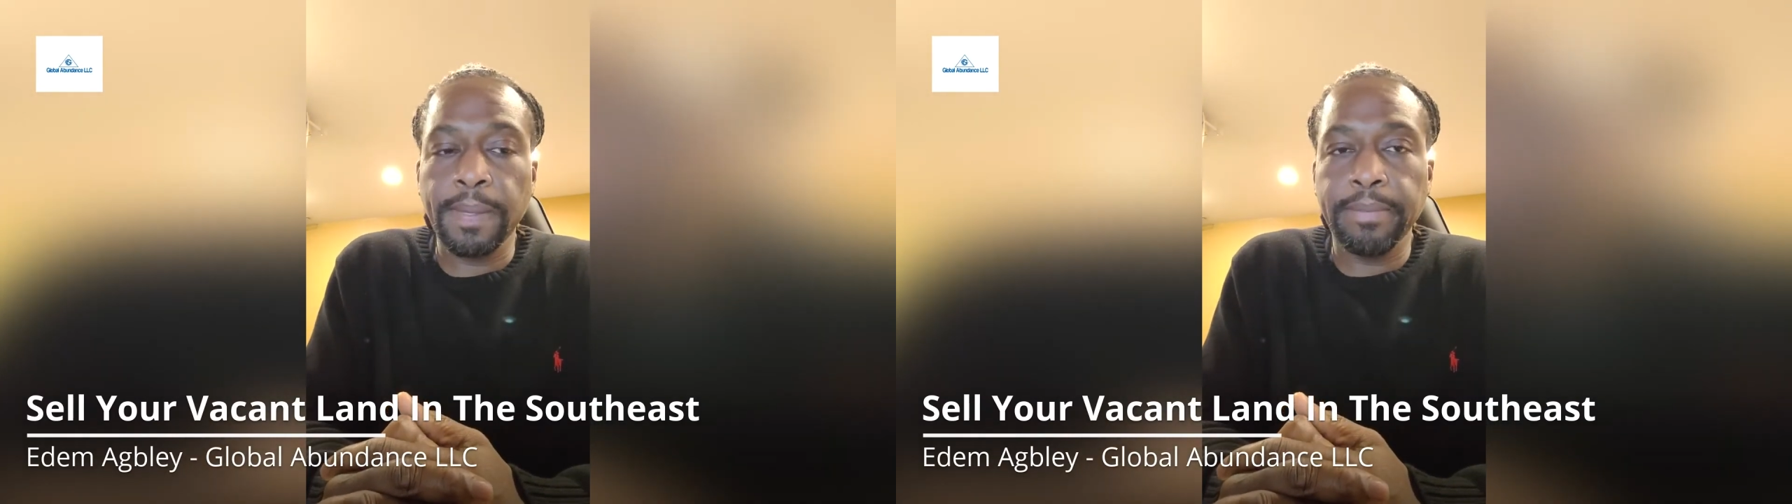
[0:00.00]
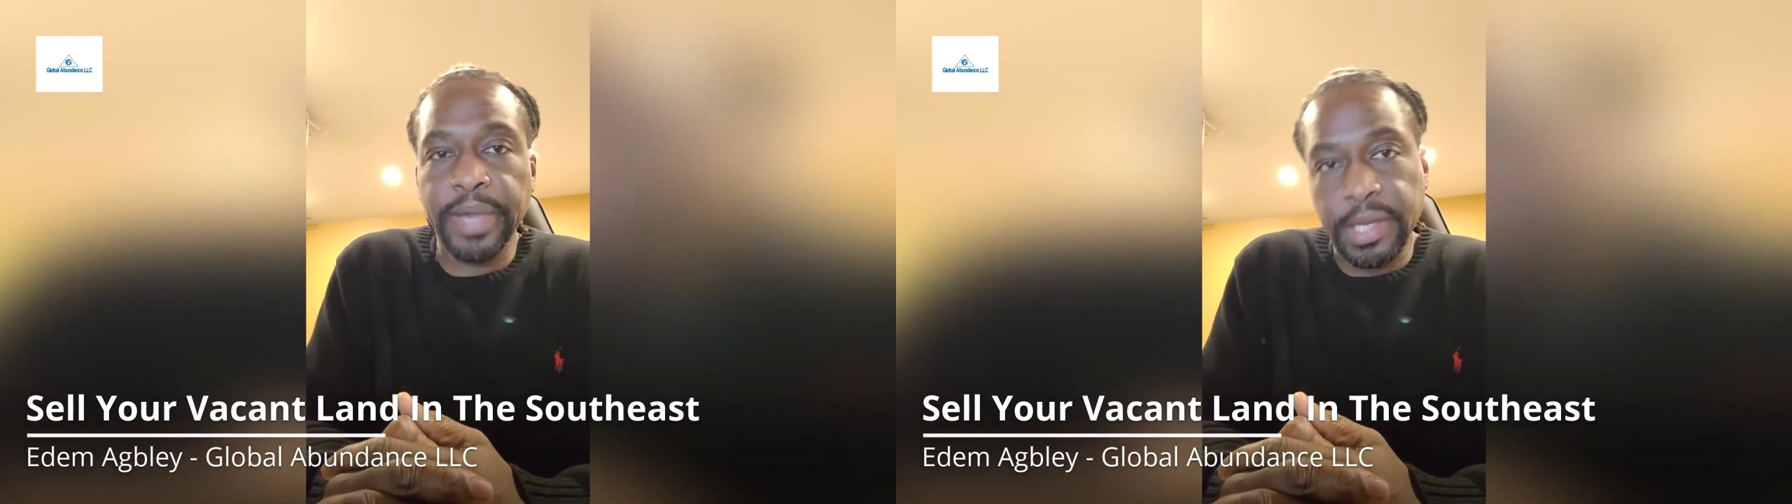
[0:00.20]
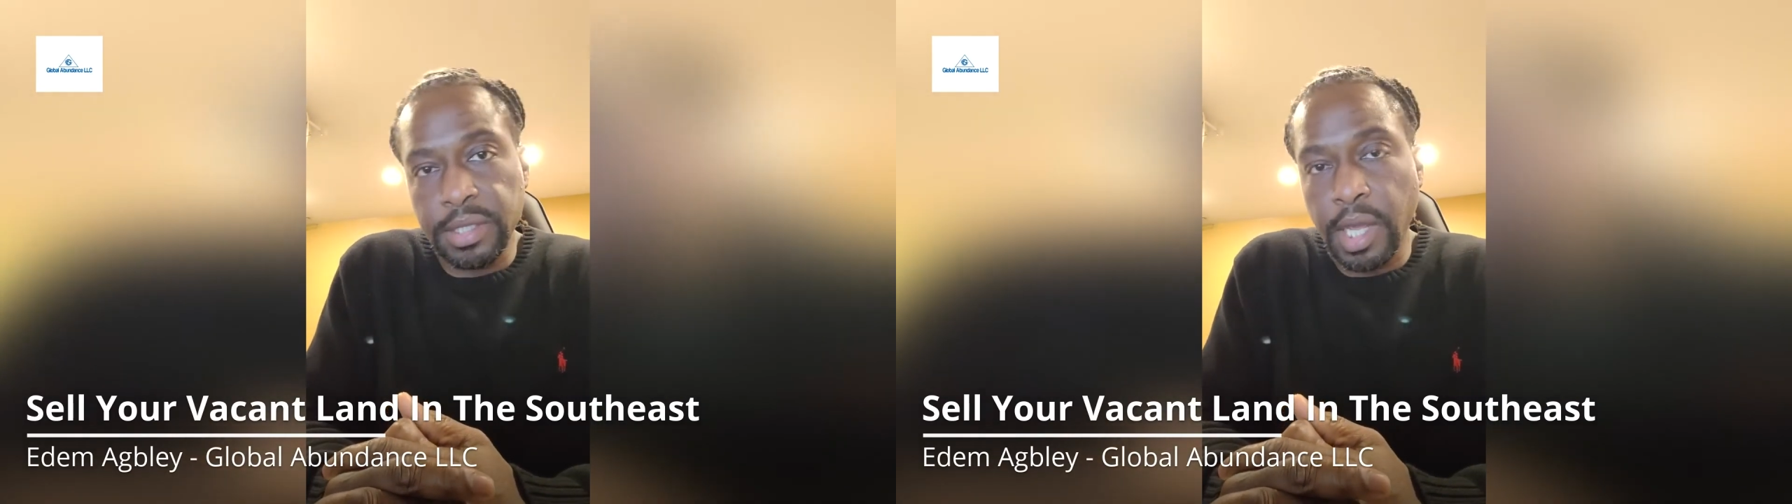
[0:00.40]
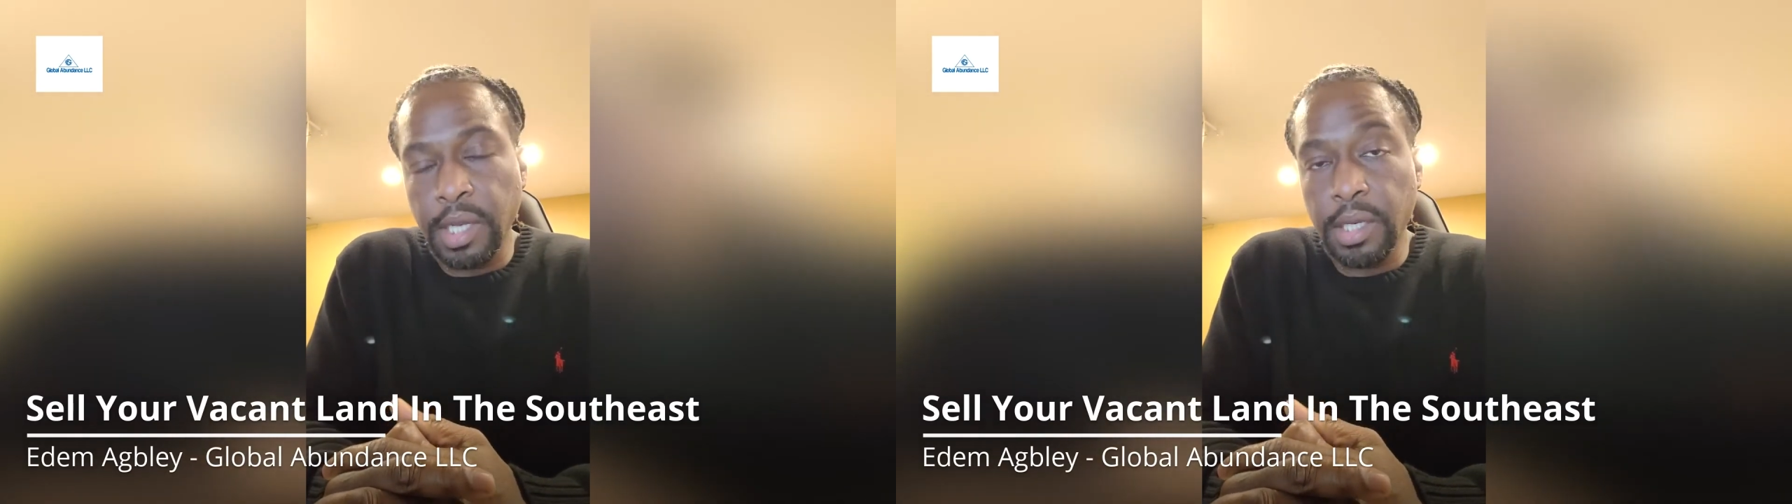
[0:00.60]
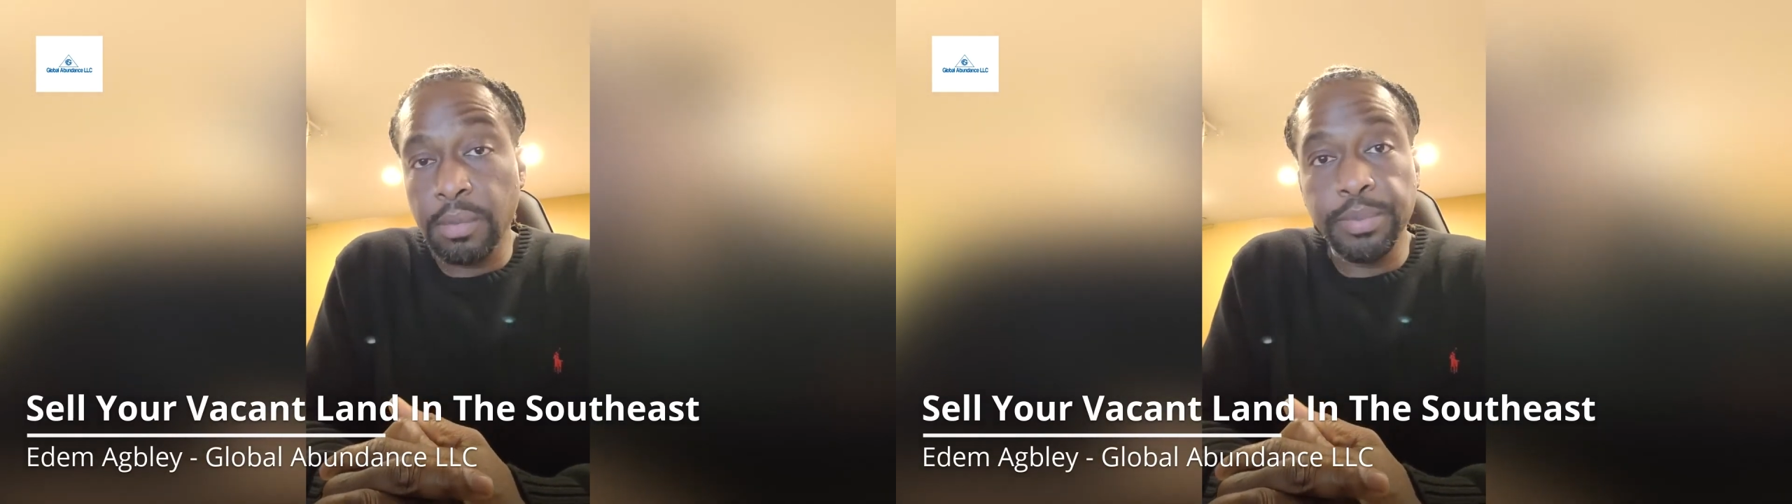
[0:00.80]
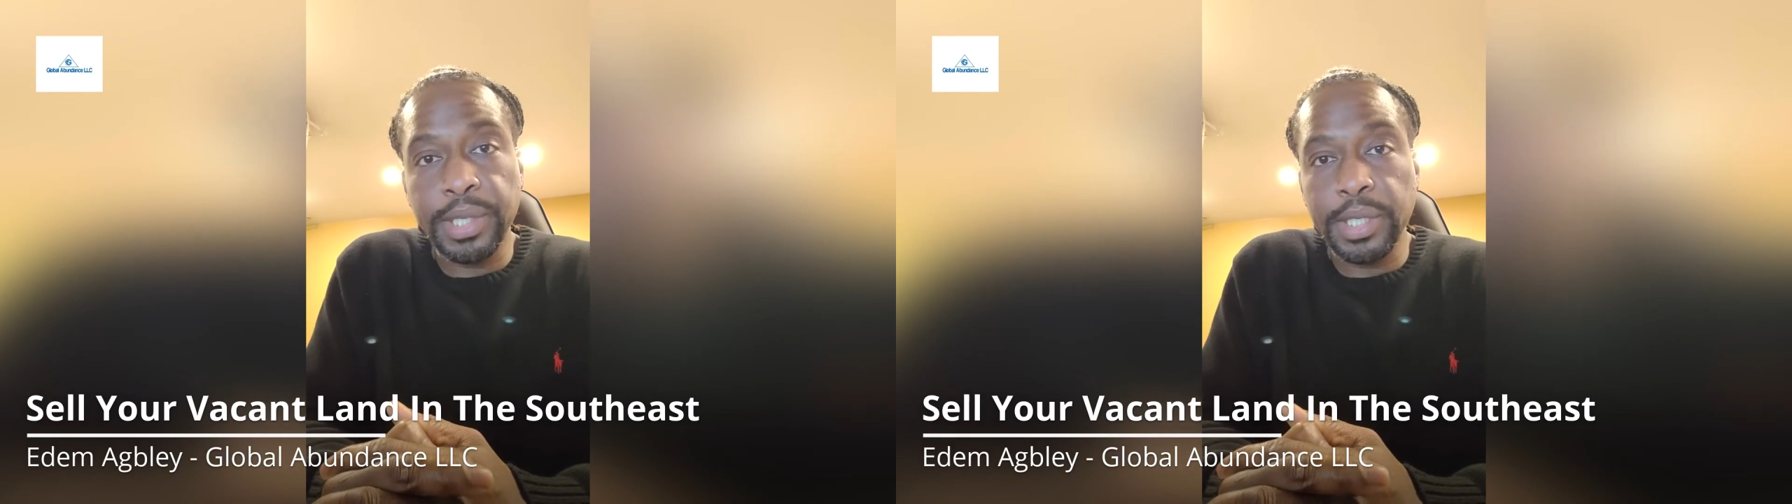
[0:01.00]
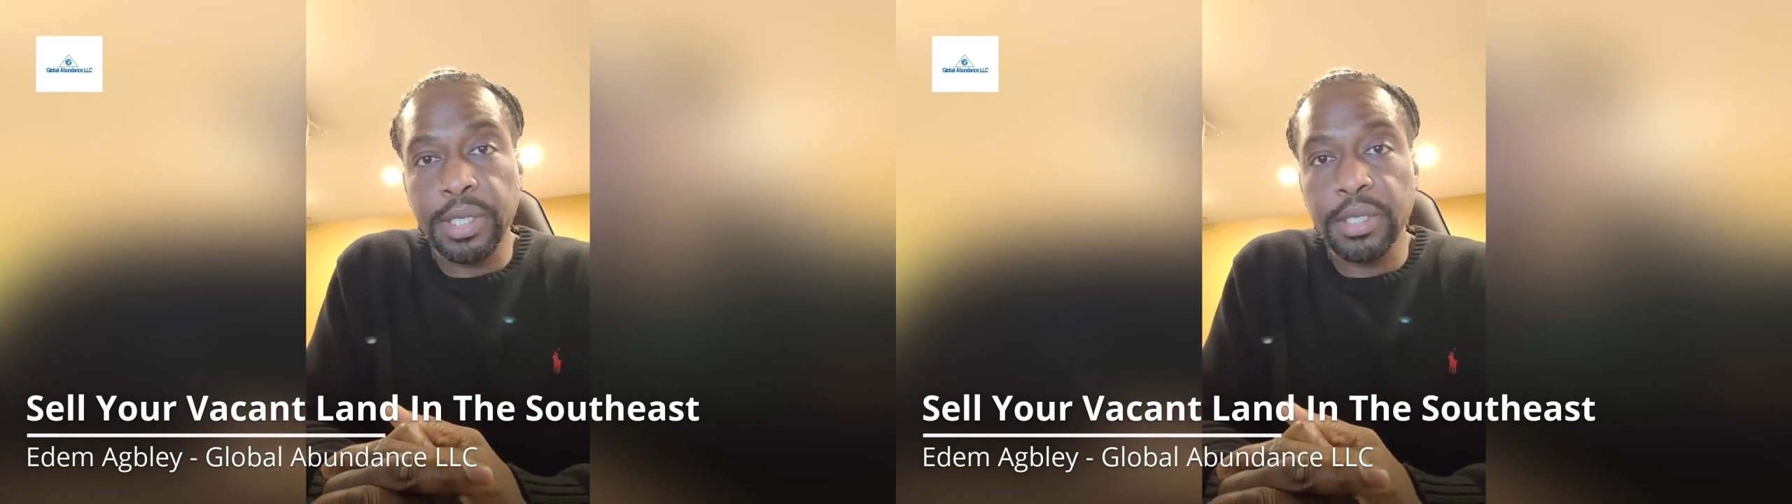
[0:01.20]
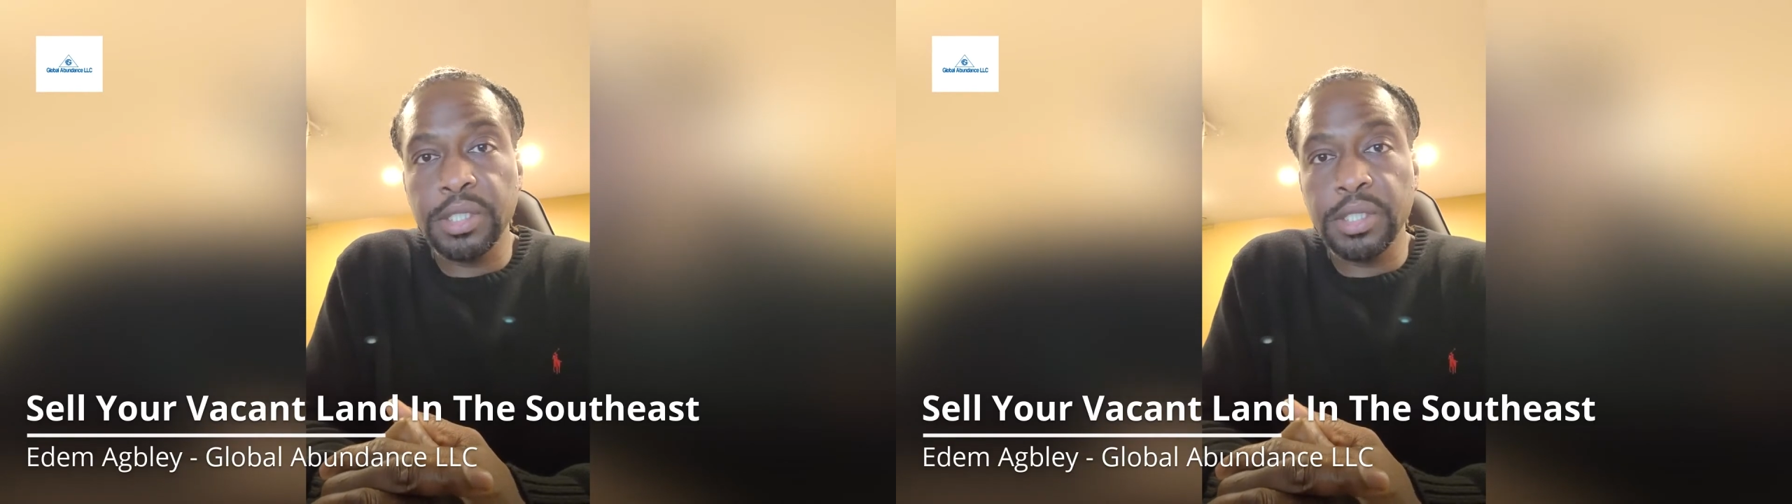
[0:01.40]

maintain the ability